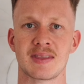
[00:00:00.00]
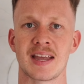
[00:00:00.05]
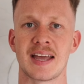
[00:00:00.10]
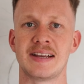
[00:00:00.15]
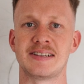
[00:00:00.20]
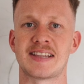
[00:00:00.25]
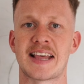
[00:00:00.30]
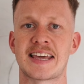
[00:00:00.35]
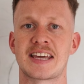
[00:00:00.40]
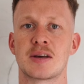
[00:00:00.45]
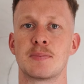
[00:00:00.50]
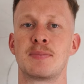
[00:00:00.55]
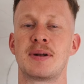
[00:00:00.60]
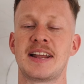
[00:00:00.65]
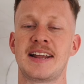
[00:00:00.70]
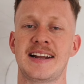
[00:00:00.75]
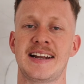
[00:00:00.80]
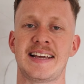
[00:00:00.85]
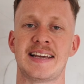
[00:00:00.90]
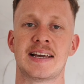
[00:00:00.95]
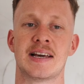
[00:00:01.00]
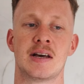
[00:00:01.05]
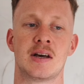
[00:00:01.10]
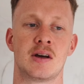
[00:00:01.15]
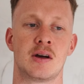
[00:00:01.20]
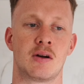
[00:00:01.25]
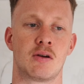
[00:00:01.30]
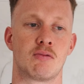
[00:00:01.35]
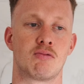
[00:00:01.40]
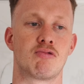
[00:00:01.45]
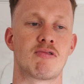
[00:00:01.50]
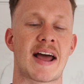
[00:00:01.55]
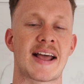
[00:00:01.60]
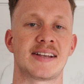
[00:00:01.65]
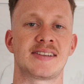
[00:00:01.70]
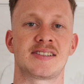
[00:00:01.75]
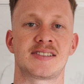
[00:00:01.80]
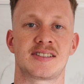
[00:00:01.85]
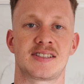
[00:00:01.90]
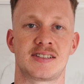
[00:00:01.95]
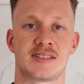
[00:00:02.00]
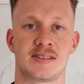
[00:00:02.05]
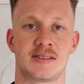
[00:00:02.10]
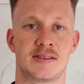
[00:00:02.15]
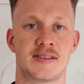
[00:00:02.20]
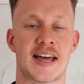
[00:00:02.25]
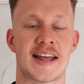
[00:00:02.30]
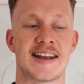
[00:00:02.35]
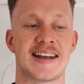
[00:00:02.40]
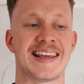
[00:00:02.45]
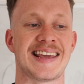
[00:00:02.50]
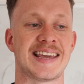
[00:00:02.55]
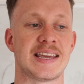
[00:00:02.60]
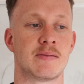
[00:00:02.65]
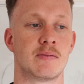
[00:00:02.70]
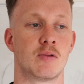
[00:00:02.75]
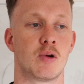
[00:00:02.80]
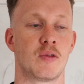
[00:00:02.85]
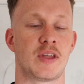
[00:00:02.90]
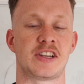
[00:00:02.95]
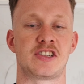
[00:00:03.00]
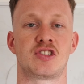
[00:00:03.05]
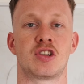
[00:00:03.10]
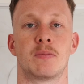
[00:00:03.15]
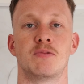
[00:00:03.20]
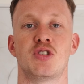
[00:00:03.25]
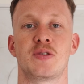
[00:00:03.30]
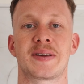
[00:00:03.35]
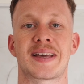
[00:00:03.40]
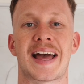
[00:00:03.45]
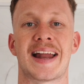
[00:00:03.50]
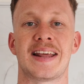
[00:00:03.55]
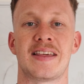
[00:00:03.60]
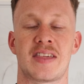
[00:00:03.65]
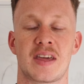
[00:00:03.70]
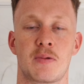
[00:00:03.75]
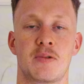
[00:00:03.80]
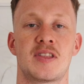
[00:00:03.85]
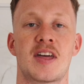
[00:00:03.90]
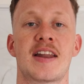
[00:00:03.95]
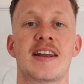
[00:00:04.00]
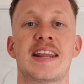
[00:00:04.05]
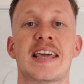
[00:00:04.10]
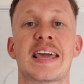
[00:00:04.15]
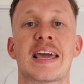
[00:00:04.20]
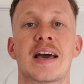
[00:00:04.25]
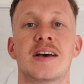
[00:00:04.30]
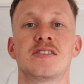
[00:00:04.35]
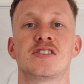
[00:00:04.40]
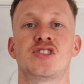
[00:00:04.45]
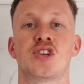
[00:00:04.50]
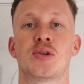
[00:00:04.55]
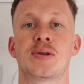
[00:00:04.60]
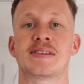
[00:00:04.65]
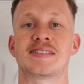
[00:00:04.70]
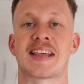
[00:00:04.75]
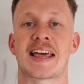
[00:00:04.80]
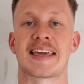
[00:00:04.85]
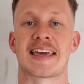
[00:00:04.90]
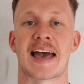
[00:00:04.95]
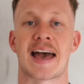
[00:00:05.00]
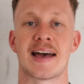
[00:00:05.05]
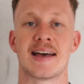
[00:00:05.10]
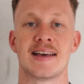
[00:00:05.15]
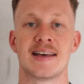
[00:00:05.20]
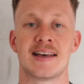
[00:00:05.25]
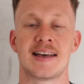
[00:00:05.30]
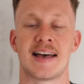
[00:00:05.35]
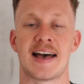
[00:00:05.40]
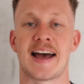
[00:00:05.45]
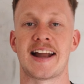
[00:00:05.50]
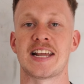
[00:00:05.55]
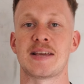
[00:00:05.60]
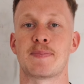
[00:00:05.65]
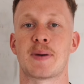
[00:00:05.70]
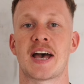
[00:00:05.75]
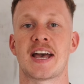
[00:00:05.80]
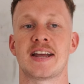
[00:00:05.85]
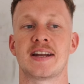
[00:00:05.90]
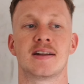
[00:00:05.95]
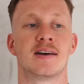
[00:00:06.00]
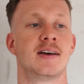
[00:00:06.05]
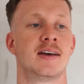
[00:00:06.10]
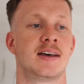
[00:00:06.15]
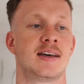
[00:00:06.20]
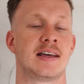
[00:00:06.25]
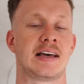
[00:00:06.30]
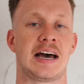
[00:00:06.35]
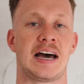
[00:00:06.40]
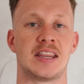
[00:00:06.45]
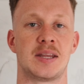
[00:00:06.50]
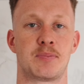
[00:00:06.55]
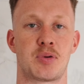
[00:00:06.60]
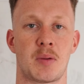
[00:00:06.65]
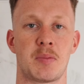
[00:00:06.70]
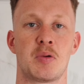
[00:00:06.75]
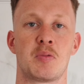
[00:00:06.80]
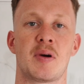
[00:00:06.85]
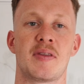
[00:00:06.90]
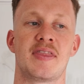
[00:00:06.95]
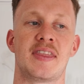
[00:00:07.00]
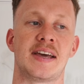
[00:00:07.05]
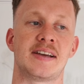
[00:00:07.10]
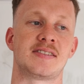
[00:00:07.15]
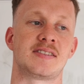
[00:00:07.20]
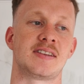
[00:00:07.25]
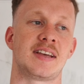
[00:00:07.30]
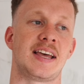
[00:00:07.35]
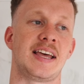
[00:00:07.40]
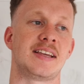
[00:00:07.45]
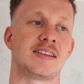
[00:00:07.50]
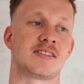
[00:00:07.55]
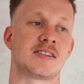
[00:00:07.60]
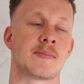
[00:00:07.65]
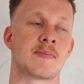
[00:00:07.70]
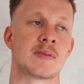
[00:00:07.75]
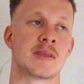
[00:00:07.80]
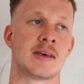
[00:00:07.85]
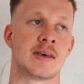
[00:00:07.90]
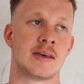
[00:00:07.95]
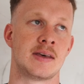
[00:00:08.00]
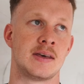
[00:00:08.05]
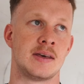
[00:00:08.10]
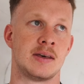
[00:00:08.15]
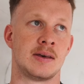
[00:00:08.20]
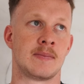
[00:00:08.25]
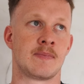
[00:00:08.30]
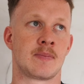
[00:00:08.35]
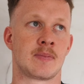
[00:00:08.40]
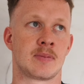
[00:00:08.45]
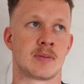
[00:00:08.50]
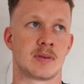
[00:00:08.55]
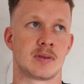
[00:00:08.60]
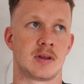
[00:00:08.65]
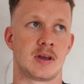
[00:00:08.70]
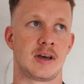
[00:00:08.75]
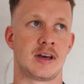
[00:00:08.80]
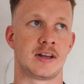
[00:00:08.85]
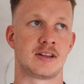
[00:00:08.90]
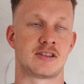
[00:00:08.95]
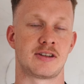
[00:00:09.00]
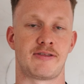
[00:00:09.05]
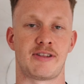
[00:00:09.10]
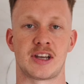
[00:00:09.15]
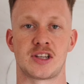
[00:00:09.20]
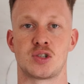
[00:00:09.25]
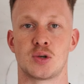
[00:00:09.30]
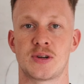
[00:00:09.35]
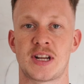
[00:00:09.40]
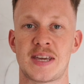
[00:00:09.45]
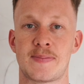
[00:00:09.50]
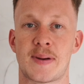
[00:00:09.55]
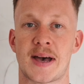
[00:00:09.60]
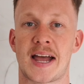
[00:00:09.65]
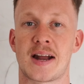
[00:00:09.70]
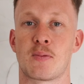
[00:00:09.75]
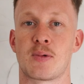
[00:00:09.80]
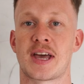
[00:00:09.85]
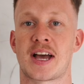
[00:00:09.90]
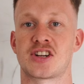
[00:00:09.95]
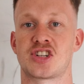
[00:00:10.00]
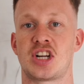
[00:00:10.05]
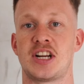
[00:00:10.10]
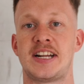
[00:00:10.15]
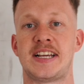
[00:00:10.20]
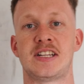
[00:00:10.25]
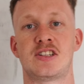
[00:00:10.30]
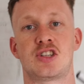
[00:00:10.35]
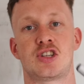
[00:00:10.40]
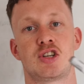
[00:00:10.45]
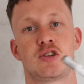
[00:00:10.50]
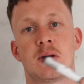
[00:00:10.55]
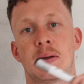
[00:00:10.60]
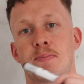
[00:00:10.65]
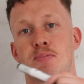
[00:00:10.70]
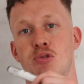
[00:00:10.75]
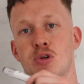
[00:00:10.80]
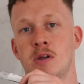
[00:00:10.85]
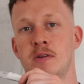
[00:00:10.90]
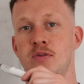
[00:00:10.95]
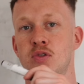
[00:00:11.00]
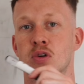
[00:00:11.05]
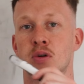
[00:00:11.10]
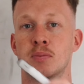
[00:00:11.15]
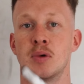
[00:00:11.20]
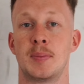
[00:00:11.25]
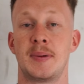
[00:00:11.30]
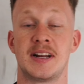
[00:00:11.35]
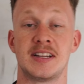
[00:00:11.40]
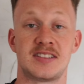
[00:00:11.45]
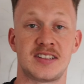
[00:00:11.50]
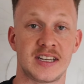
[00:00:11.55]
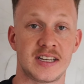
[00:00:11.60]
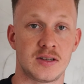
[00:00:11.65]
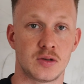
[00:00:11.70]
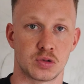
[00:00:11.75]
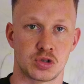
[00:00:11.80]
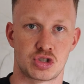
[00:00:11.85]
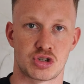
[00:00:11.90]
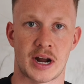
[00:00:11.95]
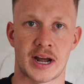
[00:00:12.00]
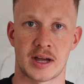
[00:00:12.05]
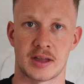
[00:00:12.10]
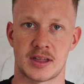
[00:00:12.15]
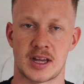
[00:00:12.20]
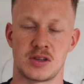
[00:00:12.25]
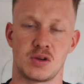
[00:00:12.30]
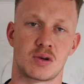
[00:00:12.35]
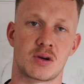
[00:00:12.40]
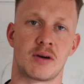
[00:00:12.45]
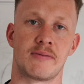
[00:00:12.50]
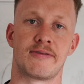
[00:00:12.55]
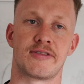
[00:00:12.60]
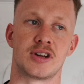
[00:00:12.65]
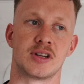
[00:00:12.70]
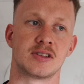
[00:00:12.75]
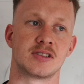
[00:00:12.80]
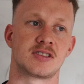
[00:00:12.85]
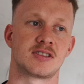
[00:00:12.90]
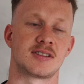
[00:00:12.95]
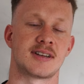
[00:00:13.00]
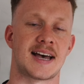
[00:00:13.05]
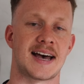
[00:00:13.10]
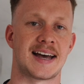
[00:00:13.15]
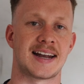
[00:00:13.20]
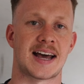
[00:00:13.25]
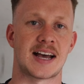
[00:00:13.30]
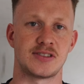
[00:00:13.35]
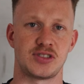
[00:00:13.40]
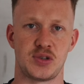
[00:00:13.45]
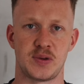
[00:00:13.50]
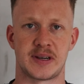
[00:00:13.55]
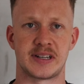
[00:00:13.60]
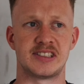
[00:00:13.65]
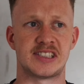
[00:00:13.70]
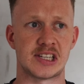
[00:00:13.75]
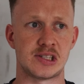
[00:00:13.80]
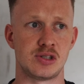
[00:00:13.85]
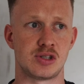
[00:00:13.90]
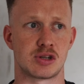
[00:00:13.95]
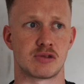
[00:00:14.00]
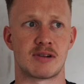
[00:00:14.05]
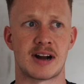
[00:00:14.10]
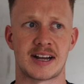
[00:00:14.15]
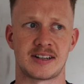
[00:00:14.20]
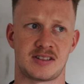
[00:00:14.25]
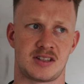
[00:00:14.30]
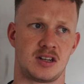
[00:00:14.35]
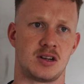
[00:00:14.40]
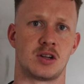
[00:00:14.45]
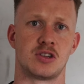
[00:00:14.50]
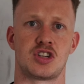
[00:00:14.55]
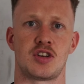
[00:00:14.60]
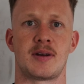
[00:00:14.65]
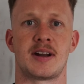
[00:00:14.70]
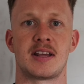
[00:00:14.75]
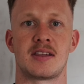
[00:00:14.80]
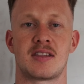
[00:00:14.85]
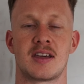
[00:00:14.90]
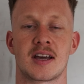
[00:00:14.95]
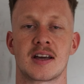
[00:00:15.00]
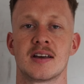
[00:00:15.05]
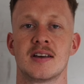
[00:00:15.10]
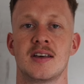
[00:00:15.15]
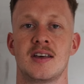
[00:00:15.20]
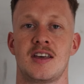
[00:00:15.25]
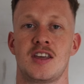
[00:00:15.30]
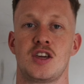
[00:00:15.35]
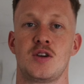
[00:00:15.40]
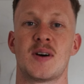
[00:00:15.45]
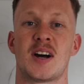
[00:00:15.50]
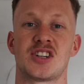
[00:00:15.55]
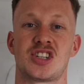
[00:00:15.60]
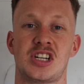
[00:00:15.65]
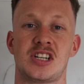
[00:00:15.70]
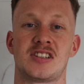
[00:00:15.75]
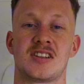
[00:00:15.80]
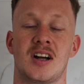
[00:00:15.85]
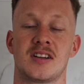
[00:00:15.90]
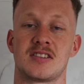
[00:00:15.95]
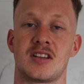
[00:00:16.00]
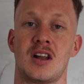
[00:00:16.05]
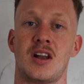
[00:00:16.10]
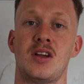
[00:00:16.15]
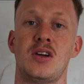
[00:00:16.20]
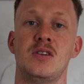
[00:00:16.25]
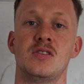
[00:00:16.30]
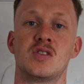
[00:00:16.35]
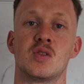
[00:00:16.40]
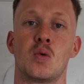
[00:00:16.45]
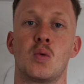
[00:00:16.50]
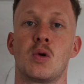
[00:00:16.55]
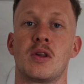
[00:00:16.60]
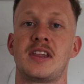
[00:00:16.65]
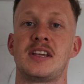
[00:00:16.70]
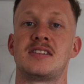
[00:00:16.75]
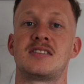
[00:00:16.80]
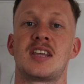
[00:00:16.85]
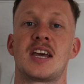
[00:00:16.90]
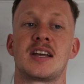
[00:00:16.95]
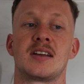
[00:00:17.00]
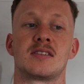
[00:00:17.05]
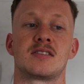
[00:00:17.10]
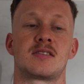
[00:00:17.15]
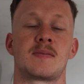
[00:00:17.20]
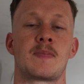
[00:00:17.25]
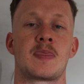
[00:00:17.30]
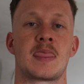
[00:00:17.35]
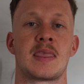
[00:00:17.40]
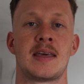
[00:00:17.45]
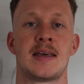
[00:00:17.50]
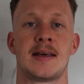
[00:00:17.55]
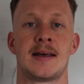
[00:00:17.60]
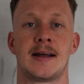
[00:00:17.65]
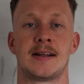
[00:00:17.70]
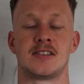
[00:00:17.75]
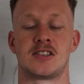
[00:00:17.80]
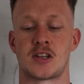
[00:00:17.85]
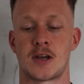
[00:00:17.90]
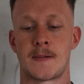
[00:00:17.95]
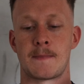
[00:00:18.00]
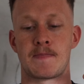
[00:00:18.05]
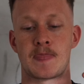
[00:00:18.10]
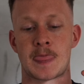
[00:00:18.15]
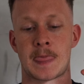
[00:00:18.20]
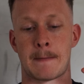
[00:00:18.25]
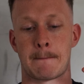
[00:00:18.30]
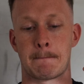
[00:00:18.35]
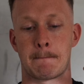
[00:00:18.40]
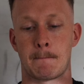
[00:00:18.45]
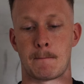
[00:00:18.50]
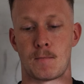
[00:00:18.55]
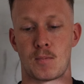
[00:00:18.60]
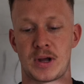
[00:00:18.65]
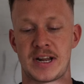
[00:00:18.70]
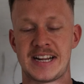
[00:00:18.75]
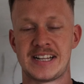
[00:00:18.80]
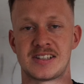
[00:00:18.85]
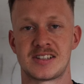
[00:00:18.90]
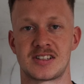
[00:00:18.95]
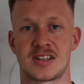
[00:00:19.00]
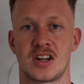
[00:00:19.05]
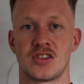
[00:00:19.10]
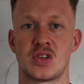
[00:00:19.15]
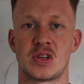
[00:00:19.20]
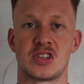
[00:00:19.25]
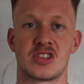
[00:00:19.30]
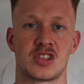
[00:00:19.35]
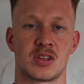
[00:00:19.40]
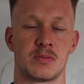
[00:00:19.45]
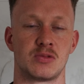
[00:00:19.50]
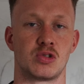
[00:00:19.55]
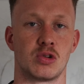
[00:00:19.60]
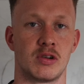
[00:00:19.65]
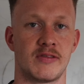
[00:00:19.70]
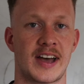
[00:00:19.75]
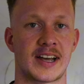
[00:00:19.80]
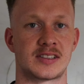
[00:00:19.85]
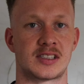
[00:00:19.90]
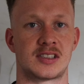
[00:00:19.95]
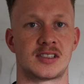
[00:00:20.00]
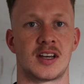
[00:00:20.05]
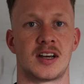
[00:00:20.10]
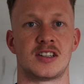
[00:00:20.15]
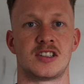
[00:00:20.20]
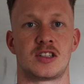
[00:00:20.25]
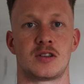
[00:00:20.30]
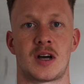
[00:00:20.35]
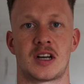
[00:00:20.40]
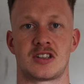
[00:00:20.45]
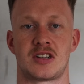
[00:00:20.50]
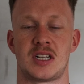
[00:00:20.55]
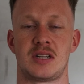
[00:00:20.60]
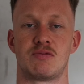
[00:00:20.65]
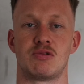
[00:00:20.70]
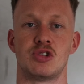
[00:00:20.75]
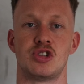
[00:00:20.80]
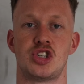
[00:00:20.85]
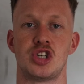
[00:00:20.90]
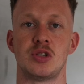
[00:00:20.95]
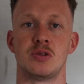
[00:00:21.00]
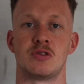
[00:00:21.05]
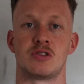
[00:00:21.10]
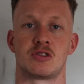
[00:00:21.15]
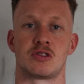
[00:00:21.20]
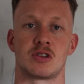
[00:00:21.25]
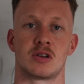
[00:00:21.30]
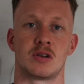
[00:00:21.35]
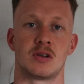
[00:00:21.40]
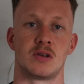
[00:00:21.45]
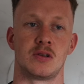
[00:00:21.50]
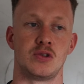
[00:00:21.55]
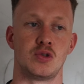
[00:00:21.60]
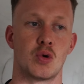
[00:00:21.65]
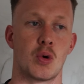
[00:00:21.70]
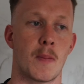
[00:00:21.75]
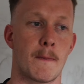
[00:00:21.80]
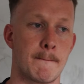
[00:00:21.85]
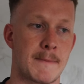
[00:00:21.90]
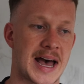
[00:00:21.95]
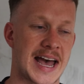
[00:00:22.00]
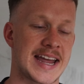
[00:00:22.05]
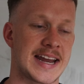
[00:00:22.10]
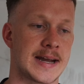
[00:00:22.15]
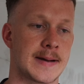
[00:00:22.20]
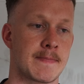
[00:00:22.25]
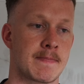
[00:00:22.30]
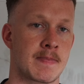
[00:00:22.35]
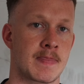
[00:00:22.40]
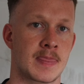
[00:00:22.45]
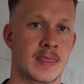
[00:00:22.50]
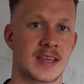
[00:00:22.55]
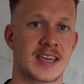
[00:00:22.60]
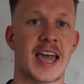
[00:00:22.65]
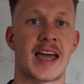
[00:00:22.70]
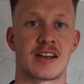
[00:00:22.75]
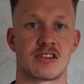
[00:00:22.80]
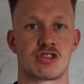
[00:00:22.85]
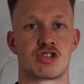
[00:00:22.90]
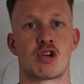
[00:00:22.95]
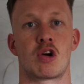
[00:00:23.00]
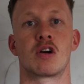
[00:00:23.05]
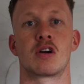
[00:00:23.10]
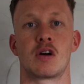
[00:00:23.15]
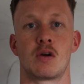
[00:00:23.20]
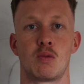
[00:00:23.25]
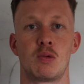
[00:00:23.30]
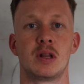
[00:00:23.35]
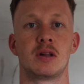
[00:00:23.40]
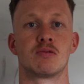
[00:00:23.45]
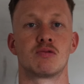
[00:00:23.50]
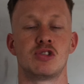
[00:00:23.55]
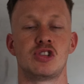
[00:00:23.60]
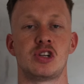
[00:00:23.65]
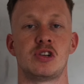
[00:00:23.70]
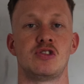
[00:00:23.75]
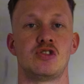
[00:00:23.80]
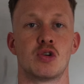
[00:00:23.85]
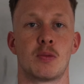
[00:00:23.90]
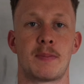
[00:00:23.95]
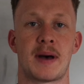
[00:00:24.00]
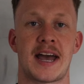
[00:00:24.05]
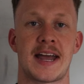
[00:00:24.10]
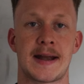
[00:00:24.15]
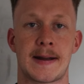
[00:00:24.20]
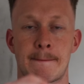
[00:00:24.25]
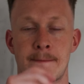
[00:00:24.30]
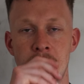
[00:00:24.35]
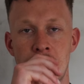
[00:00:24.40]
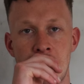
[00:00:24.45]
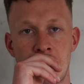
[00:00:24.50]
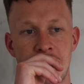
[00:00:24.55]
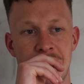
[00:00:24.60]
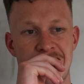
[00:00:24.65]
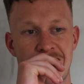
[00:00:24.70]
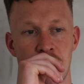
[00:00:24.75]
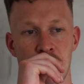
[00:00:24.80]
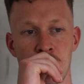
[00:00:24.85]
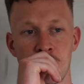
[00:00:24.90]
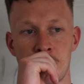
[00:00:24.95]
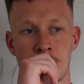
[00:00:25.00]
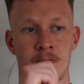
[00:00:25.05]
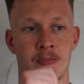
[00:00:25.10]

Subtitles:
is they completely rest their knee, or they stop doing anything with their knee as soon as they get any pain. And the problem with this is, to fix your knee pain, we actually need to improve your mobility, your strength, and your confidence. And as you continue to rest and not do anything, you actually start to lose all of these things. And so we need to start doing some sort of exercise to actually reduce your pain. Getting stronger will reduce your pain. Now,